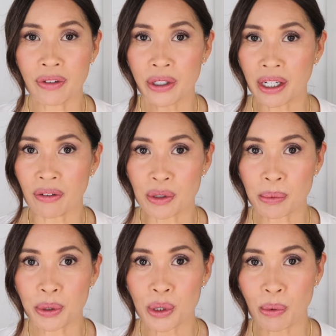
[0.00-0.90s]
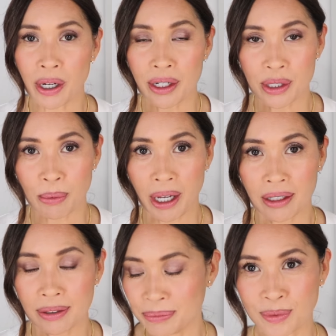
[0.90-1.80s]
very comfortable to wear as
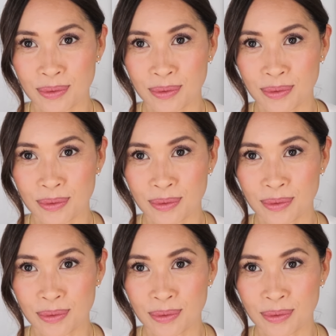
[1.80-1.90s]
well.